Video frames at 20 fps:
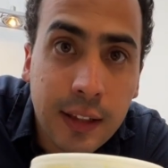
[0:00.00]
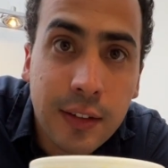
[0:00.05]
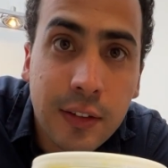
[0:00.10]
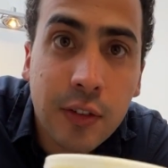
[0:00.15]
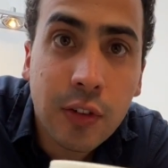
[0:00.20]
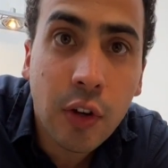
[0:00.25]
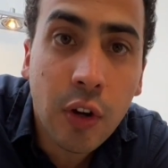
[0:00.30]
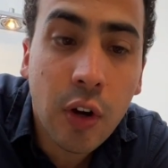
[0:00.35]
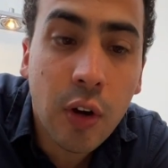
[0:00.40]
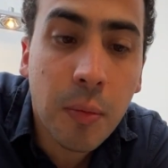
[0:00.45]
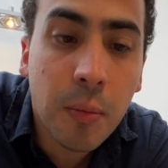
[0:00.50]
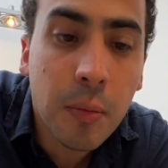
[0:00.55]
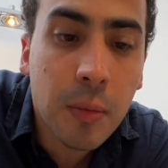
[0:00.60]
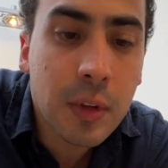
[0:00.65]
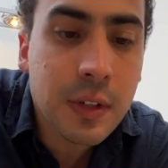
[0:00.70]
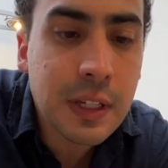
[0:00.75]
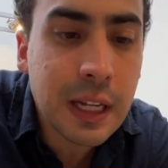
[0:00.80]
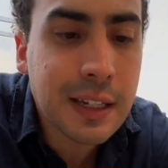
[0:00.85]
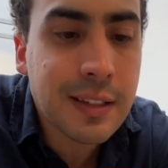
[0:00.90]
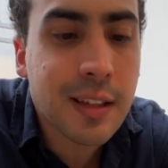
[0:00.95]
some
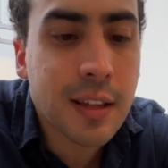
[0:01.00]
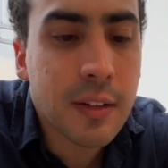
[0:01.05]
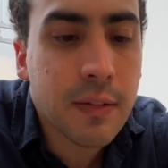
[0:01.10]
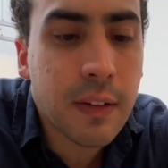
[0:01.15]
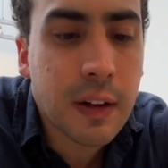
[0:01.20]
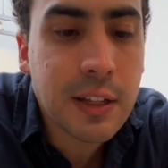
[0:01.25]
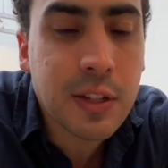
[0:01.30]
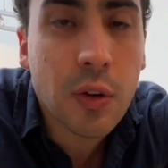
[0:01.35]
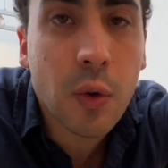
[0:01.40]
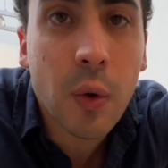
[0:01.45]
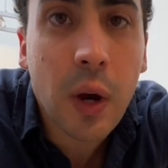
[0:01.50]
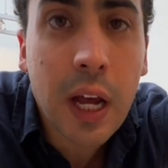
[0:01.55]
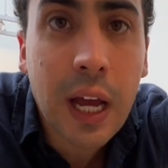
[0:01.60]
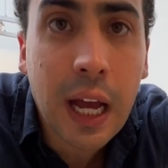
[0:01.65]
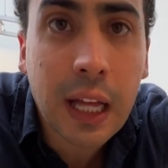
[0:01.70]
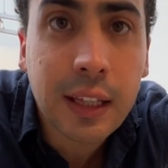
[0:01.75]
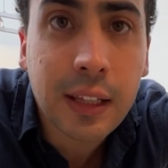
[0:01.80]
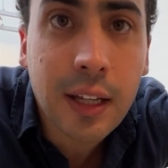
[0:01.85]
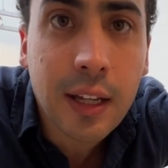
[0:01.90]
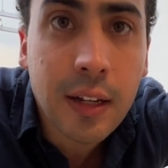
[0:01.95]
salsa de falso
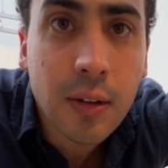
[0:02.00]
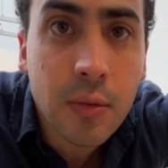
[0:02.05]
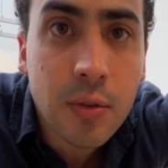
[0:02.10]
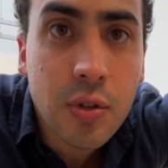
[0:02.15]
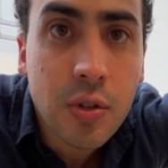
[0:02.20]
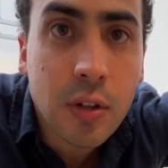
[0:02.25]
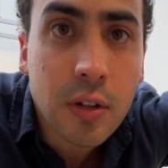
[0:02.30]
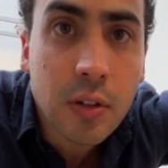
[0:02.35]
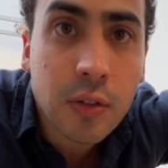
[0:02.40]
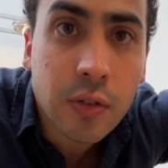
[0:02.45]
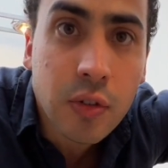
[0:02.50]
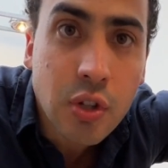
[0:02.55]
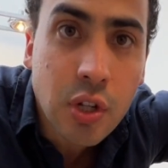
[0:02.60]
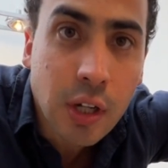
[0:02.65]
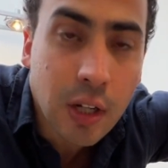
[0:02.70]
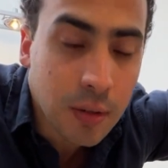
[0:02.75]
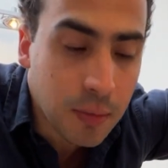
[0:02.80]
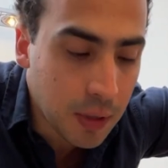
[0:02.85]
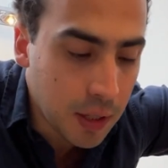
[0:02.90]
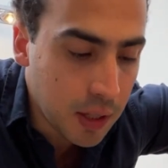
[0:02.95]
aguacate, which you can also check in my